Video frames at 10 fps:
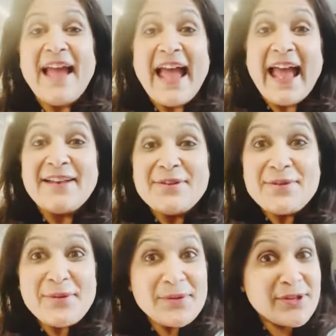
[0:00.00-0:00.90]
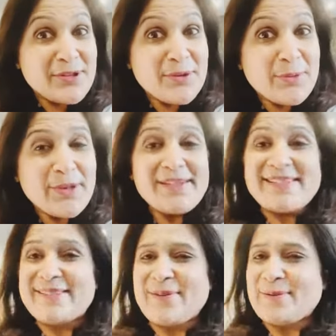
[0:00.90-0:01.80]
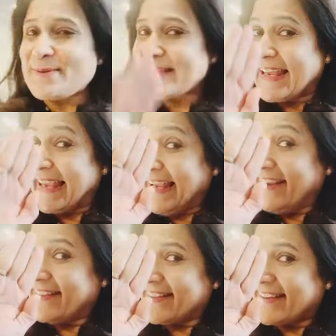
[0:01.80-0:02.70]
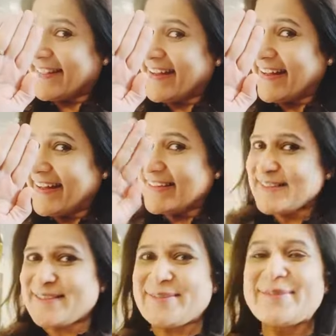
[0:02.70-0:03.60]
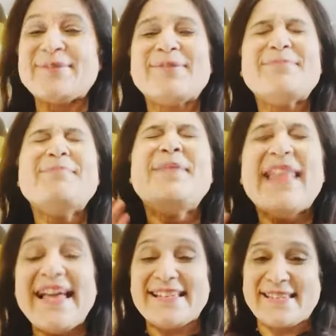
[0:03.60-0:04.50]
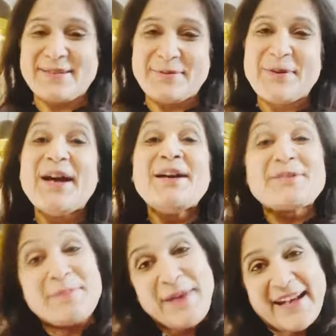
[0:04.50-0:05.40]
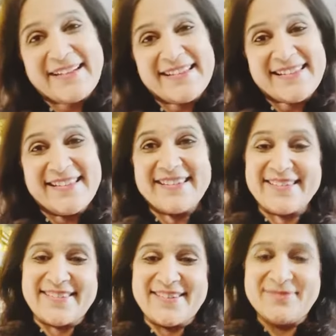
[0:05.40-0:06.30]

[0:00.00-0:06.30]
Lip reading: And you know the universe is always saying, tathastu, bless you. So practice this.